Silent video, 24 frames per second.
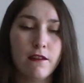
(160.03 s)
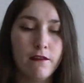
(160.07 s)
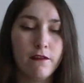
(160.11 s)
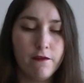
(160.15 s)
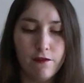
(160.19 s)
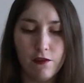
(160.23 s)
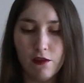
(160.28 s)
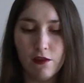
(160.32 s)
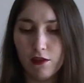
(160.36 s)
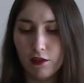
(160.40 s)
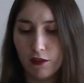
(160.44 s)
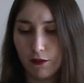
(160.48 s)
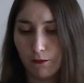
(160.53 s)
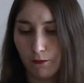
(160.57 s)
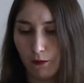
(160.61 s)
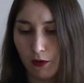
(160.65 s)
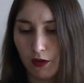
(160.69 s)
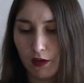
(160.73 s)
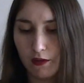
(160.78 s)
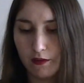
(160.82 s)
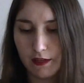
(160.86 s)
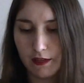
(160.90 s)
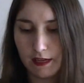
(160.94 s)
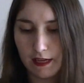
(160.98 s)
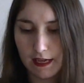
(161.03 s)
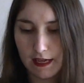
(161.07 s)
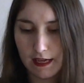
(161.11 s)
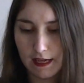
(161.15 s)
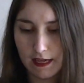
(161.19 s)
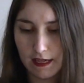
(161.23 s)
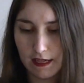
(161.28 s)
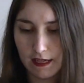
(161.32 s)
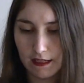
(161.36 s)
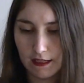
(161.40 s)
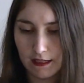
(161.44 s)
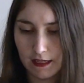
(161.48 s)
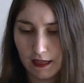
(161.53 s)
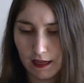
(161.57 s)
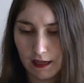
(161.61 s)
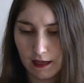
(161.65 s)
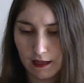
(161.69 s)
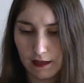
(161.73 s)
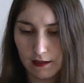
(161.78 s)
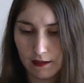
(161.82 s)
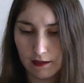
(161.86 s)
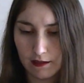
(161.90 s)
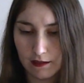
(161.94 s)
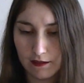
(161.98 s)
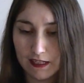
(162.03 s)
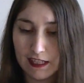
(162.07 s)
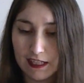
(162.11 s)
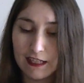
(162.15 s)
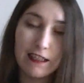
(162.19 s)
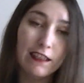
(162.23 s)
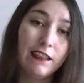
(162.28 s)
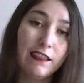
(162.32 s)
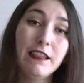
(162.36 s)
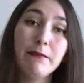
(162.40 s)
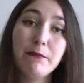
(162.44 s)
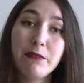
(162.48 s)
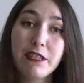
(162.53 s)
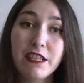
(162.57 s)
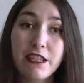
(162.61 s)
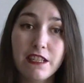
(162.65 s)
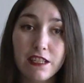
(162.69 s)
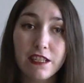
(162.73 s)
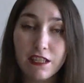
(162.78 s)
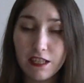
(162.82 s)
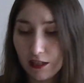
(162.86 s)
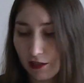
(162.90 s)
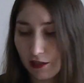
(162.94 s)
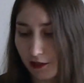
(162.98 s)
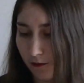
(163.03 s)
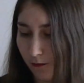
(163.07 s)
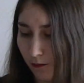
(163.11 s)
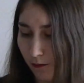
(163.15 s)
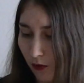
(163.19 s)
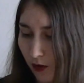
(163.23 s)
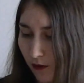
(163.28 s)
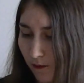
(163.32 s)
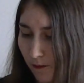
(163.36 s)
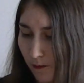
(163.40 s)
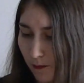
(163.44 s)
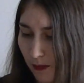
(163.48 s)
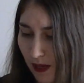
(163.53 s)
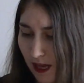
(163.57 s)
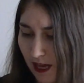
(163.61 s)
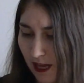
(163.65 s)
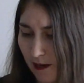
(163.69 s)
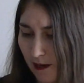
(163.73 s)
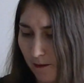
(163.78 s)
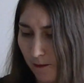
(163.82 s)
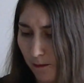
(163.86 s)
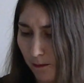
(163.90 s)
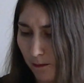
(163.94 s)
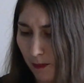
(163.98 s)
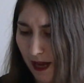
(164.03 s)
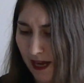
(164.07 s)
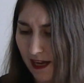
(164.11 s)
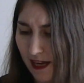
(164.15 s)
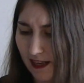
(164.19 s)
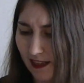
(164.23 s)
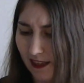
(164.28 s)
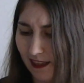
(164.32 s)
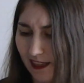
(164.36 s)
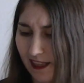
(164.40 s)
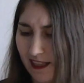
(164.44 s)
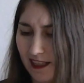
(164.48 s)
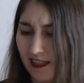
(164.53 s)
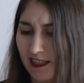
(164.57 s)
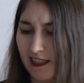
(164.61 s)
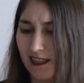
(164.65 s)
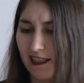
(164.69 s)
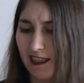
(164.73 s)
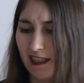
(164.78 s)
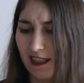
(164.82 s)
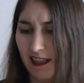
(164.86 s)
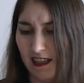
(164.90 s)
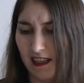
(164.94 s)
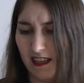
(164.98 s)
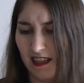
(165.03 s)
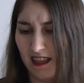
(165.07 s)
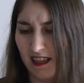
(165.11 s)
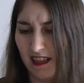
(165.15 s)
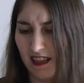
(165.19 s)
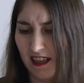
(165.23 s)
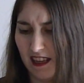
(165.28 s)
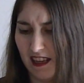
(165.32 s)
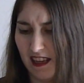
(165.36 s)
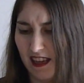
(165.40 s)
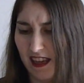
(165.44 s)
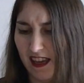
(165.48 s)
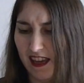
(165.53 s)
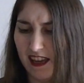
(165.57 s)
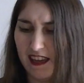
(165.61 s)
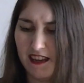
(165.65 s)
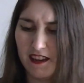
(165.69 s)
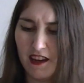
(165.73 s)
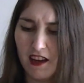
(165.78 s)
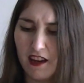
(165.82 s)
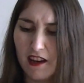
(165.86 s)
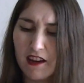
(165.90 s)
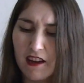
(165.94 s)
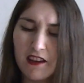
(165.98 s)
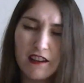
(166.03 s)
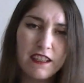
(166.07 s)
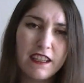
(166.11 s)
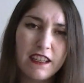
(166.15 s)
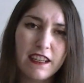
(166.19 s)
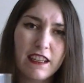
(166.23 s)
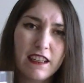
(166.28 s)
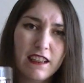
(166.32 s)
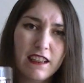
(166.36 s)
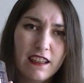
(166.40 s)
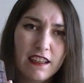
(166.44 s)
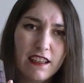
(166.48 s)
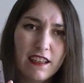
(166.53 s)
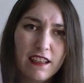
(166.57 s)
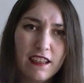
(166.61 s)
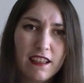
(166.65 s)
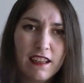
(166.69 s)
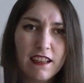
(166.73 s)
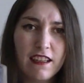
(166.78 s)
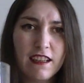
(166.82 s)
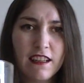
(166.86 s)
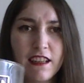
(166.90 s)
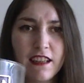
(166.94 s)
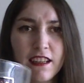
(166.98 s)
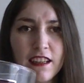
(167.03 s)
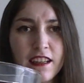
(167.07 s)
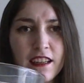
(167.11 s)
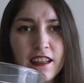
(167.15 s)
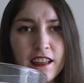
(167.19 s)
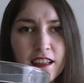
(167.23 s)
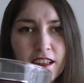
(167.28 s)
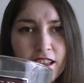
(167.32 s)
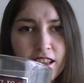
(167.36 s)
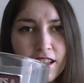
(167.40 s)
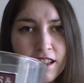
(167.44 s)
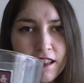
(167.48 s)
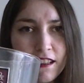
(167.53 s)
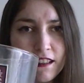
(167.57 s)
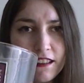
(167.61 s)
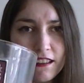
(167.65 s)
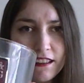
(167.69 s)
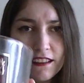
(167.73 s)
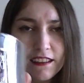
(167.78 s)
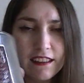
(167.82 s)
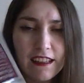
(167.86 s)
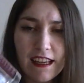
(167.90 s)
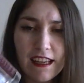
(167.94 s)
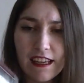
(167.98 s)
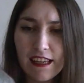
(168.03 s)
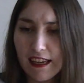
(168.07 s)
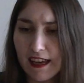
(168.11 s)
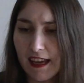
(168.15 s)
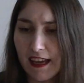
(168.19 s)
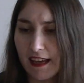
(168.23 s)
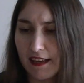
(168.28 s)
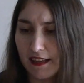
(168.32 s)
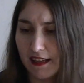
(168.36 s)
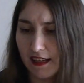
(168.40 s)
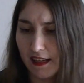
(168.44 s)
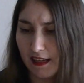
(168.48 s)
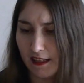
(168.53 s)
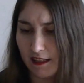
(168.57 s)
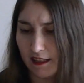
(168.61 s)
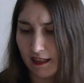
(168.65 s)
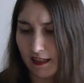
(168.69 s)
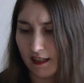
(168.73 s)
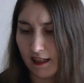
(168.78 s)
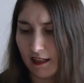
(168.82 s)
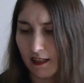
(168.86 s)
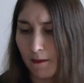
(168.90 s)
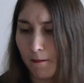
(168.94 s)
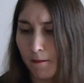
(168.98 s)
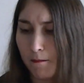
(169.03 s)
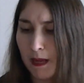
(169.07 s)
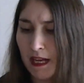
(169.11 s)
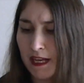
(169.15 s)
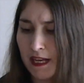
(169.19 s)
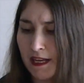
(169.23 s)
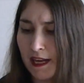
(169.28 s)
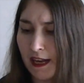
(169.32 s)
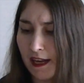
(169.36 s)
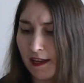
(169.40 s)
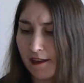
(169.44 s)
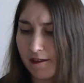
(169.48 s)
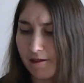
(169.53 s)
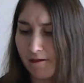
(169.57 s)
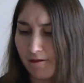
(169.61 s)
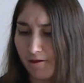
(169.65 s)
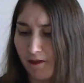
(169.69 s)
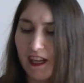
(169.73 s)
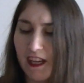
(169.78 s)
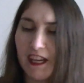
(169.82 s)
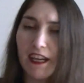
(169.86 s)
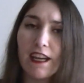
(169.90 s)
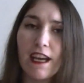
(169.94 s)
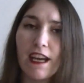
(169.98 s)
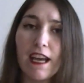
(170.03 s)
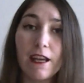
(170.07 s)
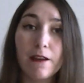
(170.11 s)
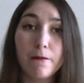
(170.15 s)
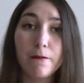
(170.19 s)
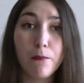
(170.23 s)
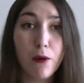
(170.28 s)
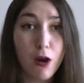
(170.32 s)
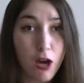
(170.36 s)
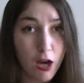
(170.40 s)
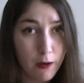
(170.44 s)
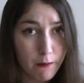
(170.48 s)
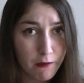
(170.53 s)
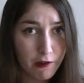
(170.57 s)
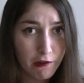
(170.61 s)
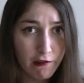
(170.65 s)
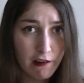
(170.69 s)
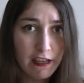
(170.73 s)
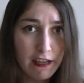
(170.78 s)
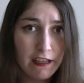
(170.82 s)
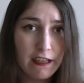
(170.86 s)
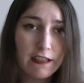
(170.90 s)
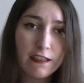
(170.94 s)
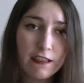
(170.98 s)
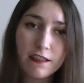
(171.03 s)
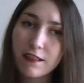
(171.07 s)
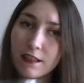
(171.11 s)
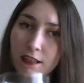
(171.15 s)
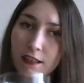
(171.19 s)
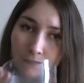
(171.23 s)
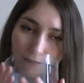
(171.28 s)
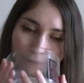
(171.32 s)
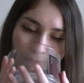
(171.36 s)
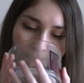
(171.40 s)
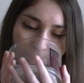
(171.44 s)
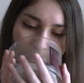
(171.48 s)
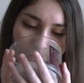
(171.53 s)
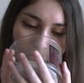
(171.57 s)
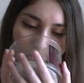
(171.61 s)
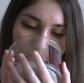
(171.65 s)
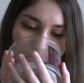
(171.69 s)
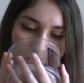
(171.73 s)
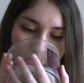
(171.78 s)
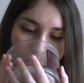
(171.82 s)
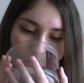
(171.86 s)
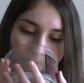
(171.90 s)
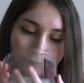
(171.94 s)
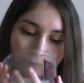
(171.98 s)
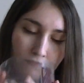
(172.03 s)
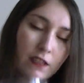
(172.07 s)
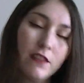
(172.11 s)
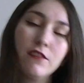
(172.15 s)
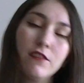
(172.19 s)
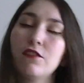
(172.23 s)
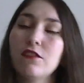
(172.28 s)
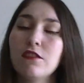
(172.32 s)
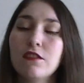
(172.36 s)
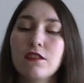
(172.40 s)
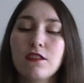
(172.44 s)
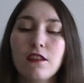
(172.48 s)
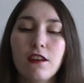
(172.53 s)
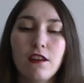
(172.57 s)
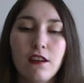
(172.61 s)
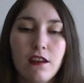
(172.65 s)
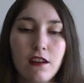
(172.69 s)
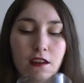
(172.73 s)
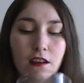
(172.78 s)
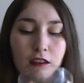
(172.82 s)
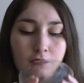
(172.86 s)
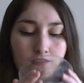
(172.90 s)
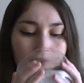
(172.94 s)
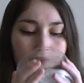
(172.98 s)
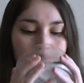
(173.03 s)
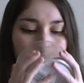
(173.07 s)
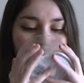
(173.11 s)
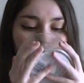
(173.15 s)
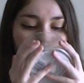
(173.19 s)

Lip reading: First one is, this is a limited edition one by Bayliss and Harding. Yeah, and it is Midnight Fig and Pomegranate. It's just, oh.